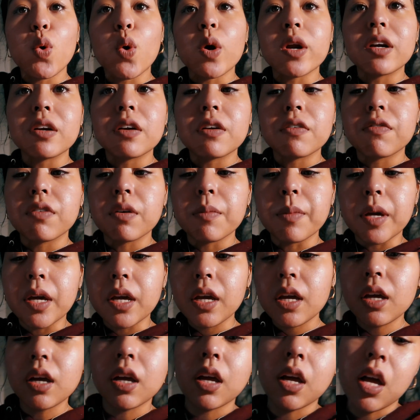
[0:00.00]
ordered for
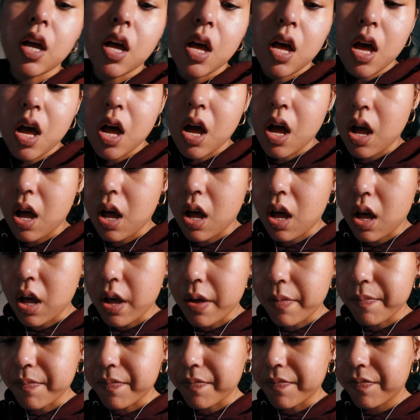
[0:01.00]
me
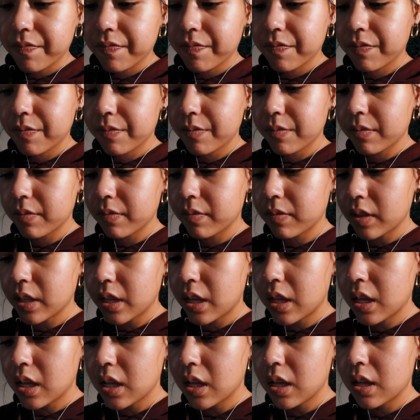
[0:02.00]
um,
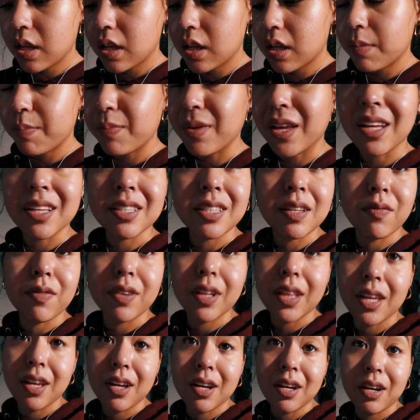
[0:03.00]
because I'm
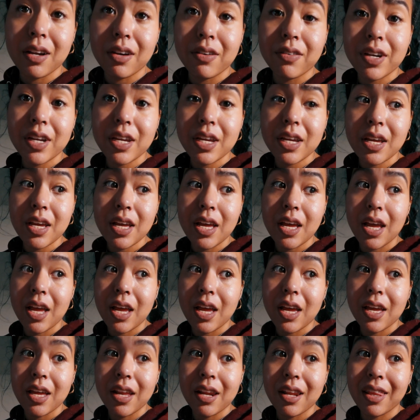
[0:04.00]
really hungry.
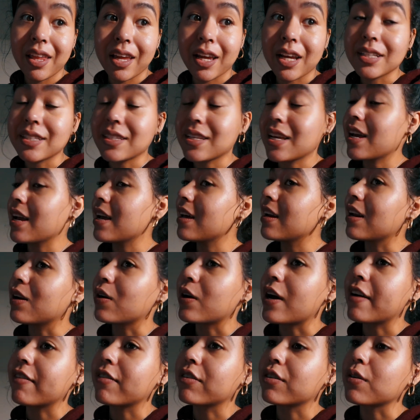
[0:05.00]
And like I said, I
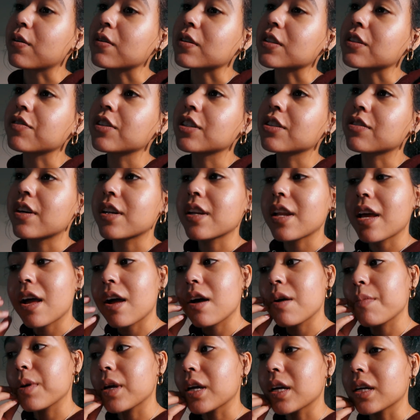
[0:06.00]
don't have groceries right
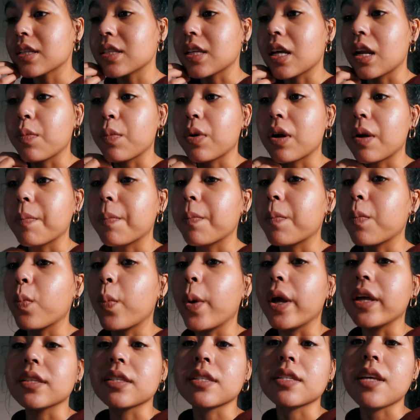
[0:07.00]
now because I don't wanna
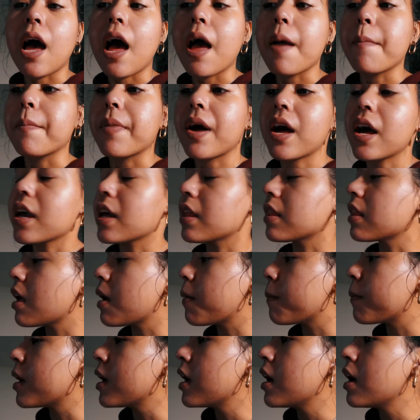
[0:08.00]
waste time buying
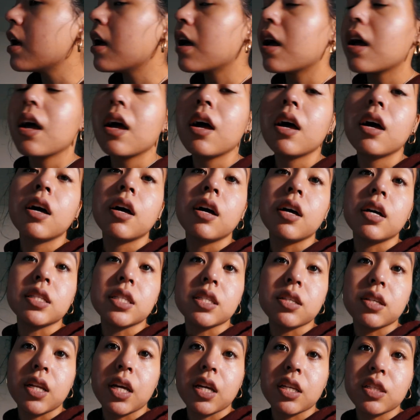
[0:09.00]
them
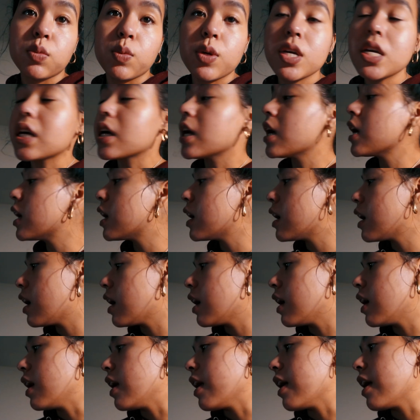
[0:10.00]
until next week.
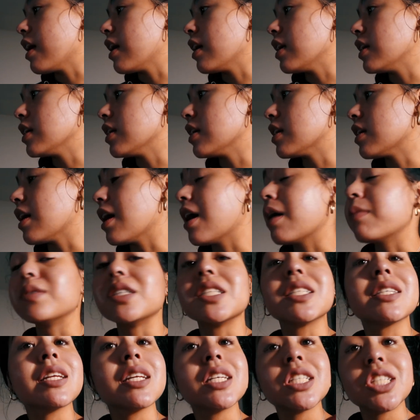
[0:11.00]
And I'm
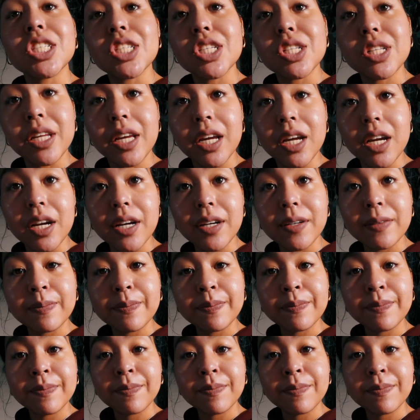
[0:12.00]
just gonna chill here